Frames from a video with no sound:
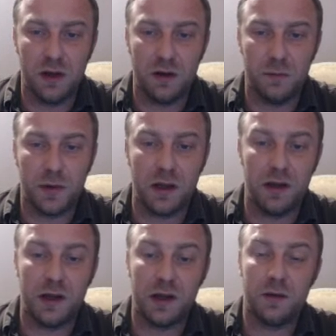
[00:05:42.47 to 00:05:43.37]
uh,
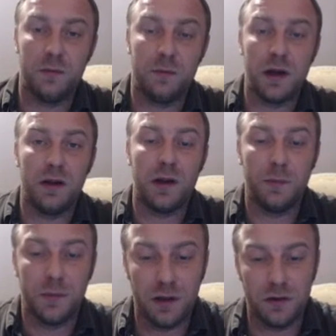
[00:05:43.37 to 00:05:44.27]
piling up, piling
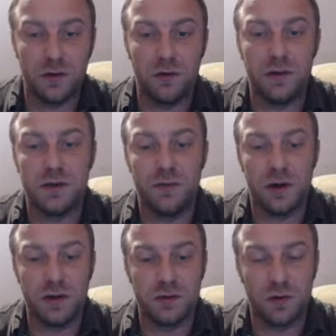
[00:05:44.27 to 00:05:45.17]
up here on this
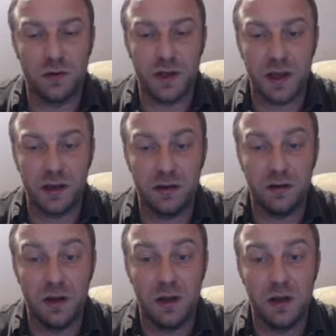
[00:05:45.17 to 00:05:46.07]
very strong
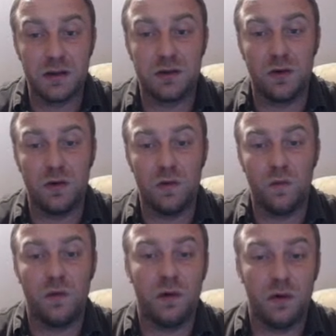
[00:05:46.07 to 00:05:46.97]
diagonal so
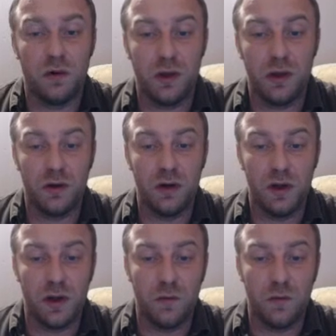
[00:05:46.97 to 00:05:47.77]
uh, here